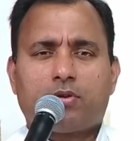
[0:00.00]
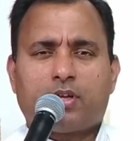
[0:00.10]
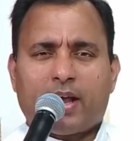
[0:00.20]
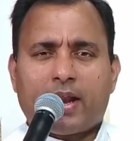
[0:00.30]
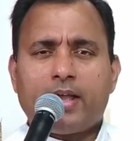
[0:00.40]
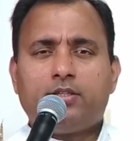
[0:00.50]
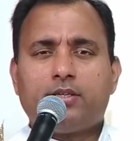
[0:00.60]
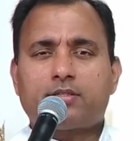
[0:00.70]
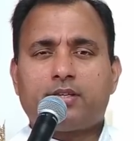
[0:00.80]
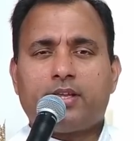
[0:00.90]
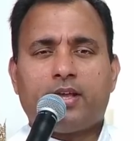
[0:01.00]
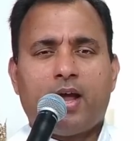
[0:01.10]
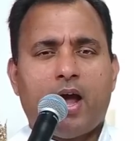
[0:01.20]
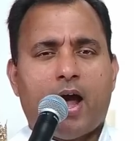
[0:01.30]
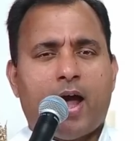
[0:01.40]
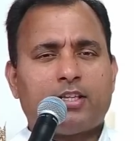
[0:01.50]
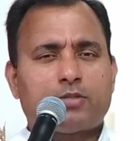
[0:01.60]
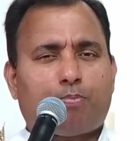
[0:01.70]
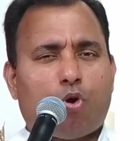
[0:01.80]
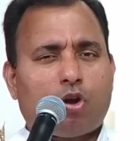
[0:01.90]
courageously and
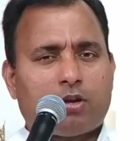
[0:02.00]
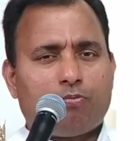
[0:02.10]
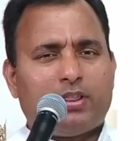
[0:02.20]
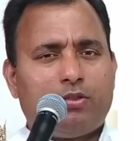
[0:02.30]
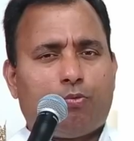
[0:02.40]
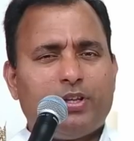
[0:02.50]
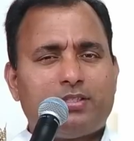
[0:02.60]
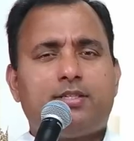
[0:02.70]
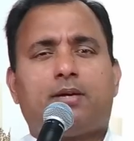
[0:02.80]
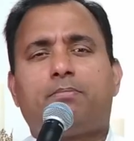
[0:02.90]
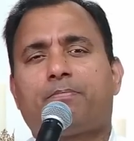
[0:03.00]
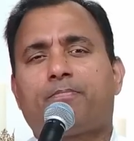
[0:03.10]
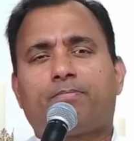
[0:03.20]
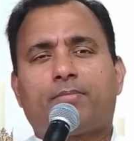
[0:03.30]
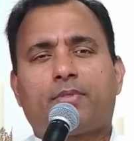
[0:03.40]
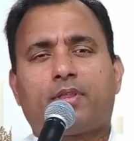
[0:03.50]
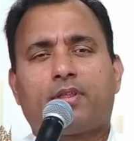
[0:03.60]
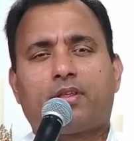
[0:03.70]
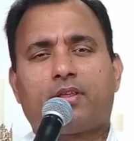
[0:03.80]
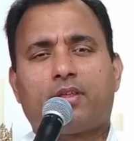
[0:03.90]
spoke with the wisdom
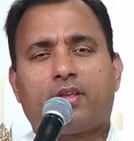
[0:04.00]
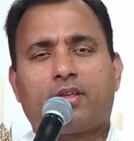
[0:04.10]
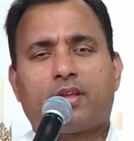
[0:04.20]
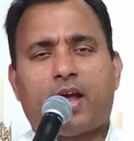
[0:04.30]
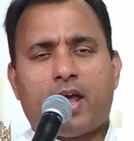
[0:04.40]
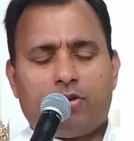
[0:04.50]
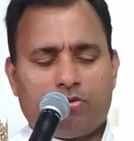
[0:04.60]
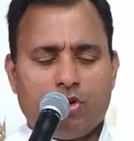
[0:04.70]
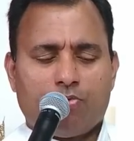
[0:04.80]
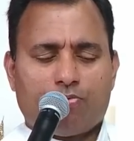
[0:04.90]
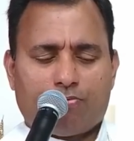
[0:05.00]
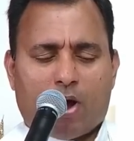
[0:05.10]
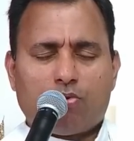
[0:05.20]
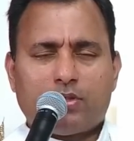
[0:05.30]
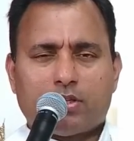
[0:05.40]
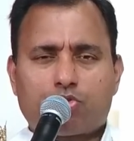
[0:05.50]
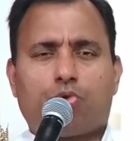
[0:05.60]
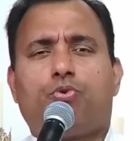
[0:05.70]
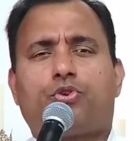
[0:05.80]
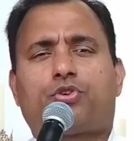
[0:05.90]
and found the
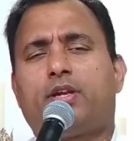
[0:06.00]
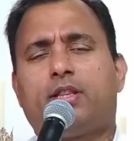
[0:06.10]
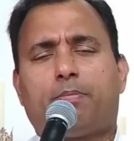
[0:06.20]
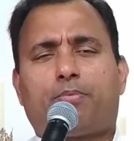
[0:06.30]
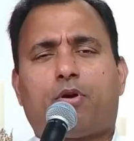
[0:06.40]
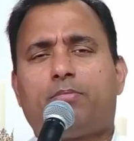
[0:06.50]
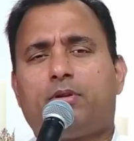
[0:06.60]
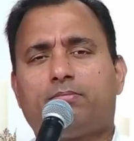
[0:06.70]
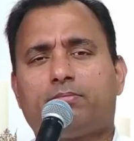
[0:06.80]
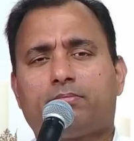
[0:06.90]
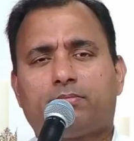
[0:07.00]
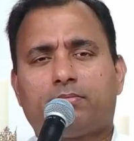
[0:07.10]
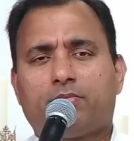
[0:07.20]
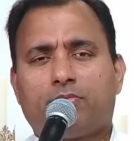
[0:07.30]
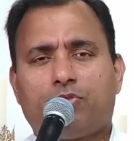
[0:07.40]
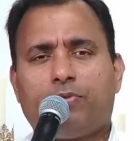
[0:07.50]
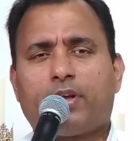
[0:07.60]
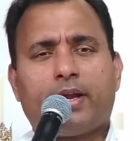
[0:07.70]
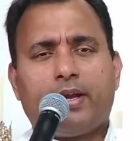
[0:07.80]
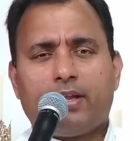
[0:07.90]
solution in the problem. We
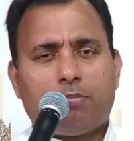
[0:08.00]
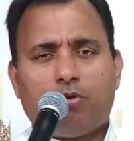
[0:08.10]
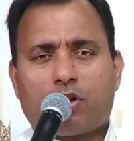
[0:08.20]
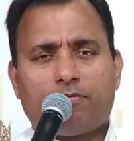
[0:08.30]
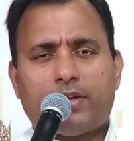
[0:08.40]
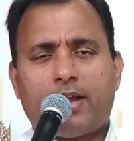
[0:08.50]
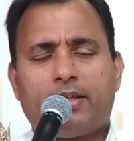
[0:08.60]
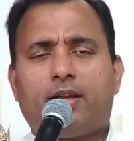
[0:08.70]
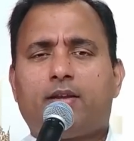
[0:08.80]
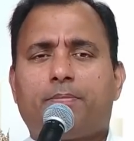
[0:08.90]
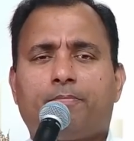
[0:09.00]
read in the book of Daniel.